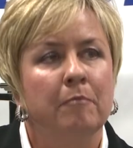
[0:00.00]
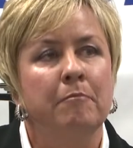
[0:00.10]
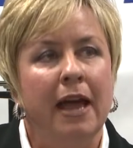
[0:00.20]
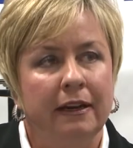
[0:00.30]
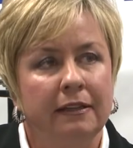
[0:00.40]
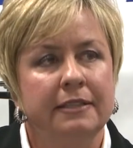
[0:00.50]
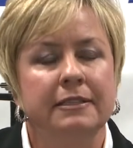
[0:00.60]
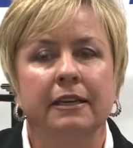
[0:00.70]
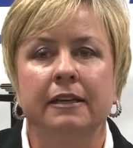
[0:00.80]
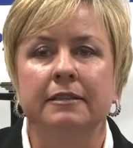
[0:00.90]
Madeline
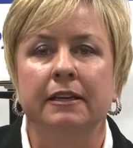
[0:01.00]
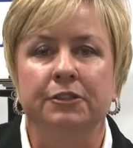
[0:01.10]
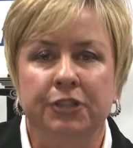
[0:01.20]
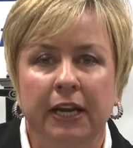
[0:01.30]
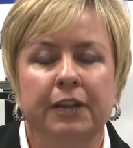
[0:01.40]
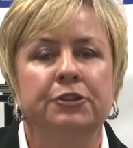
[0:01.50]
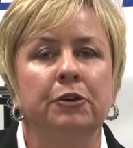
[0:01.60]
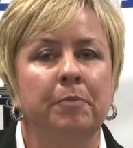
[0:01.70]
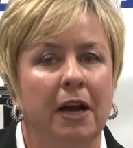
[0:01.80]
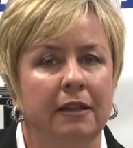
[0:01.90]
Singas can change
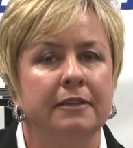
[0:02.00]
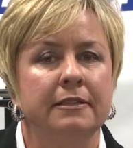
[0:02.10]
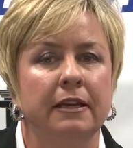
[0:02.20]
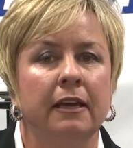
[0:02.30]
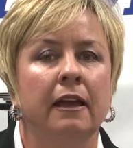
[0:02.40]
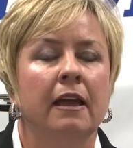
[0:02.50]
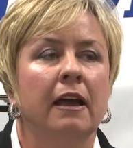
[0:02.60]
her policy